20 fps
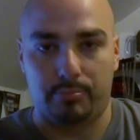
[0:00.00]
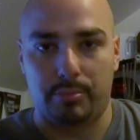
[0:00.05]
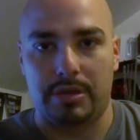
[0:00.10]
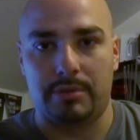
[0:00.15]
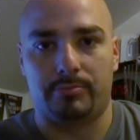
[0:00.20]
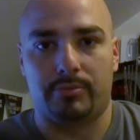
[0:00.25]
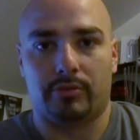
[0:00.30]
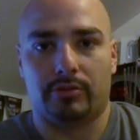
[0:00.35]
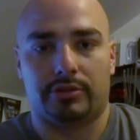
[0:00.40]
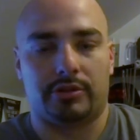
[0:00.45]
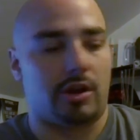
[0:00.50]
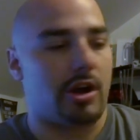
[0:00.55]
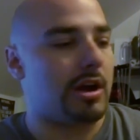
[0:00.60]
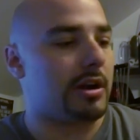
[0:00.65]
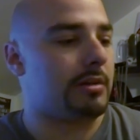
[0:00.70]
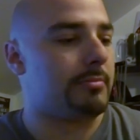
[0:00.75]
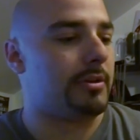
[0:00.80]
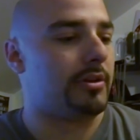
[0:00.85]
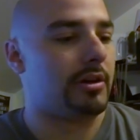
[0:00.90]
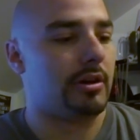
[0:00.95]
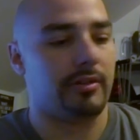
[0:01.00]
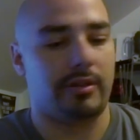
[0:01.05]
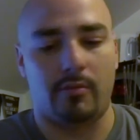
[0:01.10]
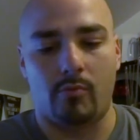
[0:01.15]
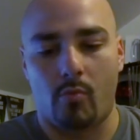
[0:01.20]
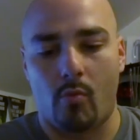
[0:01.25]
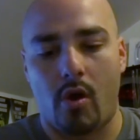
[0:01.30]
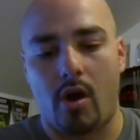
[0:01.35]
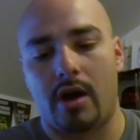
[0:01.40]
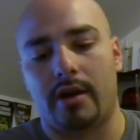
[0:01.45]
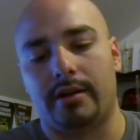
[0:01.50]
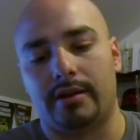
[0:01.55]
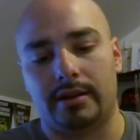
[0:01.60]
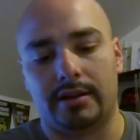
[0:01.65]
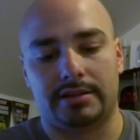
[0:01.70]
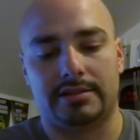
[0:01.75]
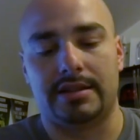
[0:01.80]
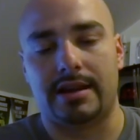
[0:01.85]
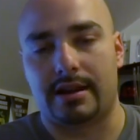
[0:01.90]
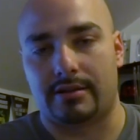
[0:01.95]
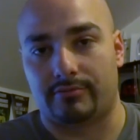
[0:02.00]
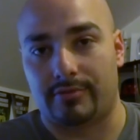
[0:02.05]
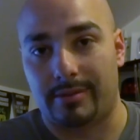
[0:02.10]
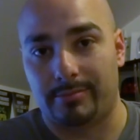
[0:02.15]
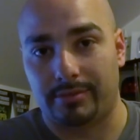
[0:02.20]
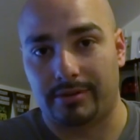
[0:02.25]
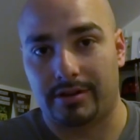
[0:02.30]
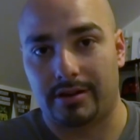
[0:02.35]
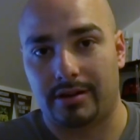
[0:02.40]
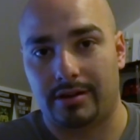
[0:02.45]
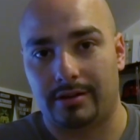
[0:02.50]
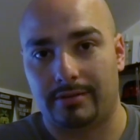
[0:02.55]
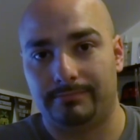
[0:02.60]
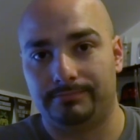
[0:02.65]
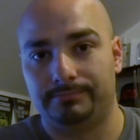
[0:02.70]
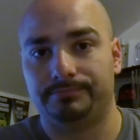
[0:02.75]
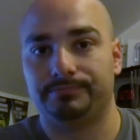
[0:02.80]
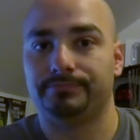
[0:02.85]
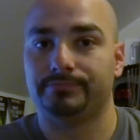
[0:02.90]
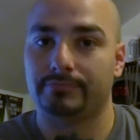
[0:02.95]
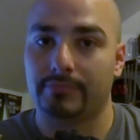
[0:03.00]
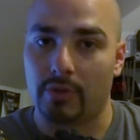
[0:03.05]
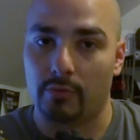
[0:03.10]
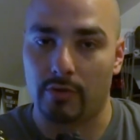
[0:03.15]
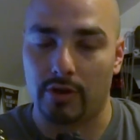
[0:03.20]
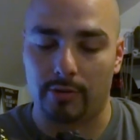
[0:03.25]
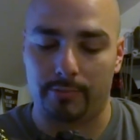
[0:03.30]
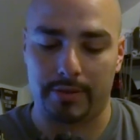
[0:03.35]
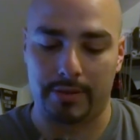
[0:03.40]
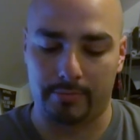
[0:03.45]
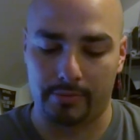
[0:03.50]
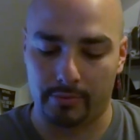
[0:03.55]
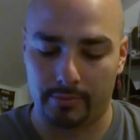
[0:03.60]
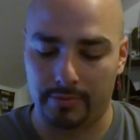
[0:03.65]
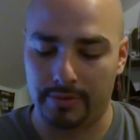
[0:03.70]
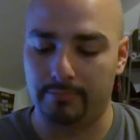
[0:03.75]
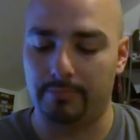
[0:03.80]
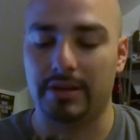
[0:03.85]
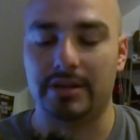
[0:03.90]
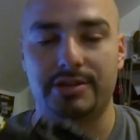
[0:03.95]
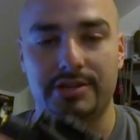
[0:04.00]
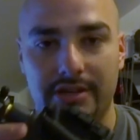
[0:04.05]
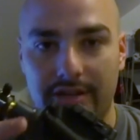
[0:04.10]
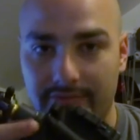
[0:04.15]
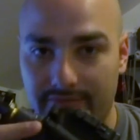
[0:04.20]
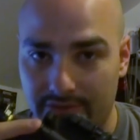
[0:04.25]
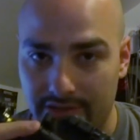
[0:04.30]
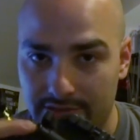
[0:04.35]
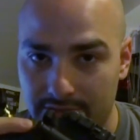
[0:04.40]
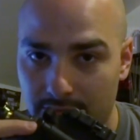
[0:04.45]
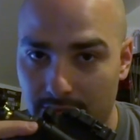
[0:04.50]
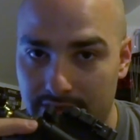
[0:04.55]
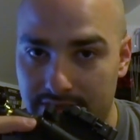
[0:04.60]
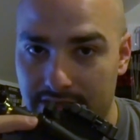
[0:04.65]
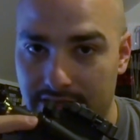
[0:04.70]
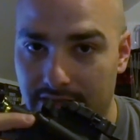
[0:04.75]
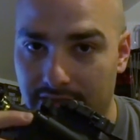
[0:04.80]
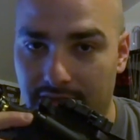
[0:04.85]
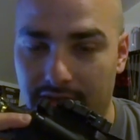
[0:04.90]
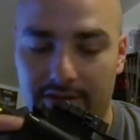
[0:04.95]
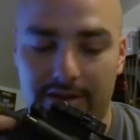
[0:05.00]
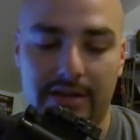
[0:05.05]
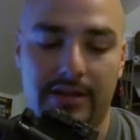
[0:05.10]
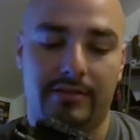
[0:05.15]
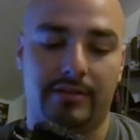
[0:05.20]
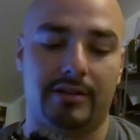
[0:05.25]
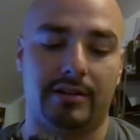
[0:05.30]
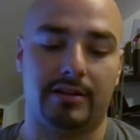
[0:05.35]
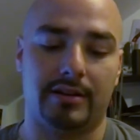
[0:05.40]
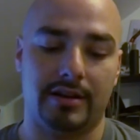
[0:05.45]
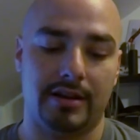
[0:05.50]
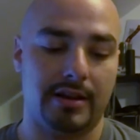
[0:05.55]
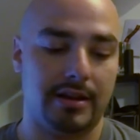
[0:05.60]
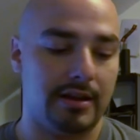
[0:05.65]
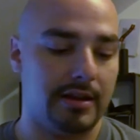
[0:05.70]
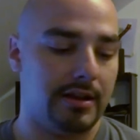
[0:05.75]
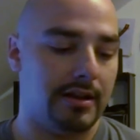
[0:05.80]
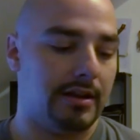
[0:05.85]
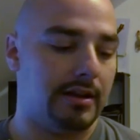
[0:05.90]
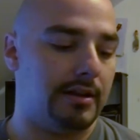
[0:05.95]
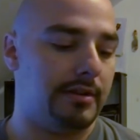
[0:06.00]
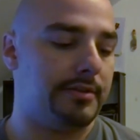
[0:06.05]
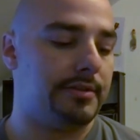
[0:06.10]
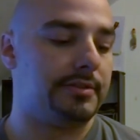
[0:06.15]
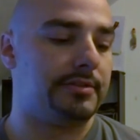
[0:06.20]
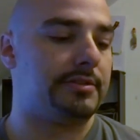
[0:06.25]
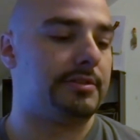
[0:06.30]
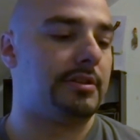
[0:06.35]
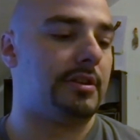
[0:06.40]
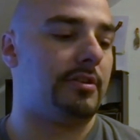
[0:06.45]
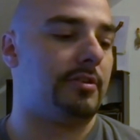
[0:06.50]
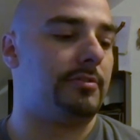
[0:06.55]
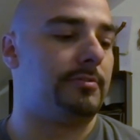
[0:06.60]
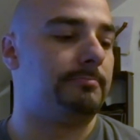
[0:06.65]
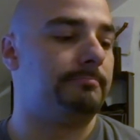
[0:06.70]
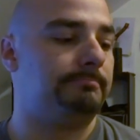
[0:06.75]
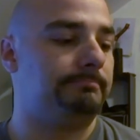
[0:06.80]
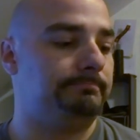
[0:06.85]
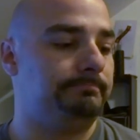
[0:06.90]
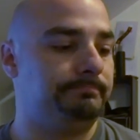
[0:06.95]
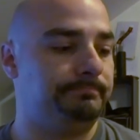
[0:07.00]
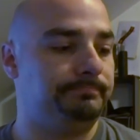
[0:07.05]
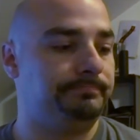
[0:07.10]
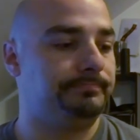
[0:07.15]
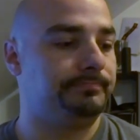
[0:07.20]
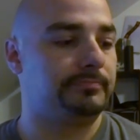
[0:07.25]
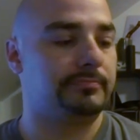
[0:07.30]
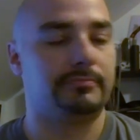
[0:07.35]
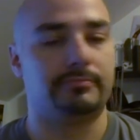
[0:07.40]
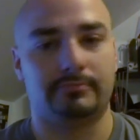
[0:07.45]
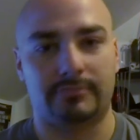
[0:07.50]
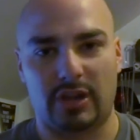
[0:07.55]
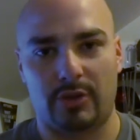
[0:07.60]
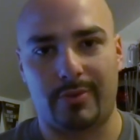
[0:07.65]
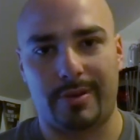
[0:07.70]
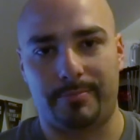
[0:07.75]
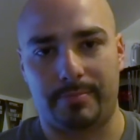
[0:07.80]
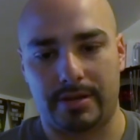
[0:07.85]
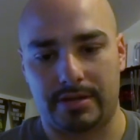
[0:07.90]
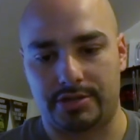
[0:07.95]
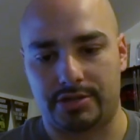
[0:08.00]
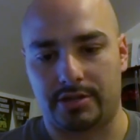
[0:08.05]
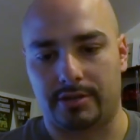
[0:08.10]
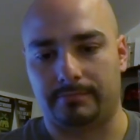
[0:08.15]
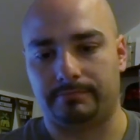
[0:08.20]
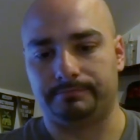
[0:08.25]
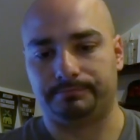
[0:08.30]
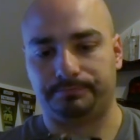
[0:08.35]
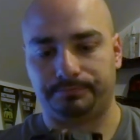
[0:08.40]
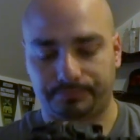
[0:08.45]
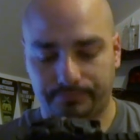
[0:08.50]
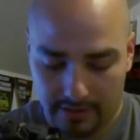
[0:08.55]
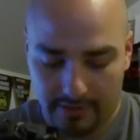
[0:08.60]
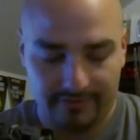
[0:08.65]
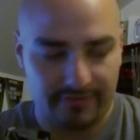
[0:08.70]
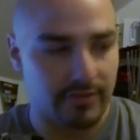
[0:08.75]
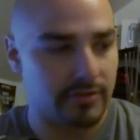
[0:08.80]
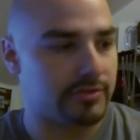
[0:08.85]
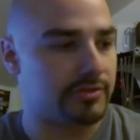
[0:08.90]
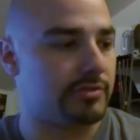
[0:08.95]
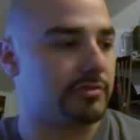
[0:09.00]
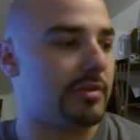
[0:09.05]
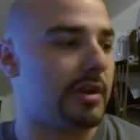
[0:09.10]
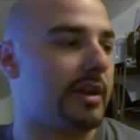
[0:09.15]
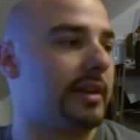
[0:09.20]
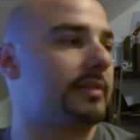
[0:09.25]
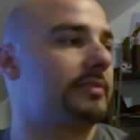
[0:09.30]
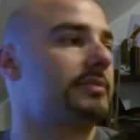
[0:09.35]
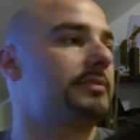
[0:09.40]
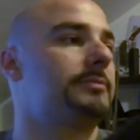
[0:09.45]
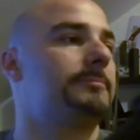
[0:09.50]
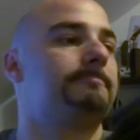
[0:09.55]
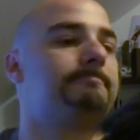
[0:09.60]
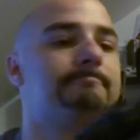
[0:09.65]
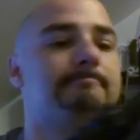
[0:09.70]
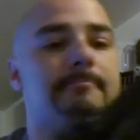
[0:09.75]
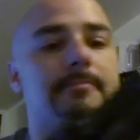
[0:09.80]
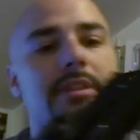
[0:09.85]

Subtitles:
People talk about how they want an exact replica. Well, people would be bitching if this wasn't in there either. So, quit bitching. First strikes.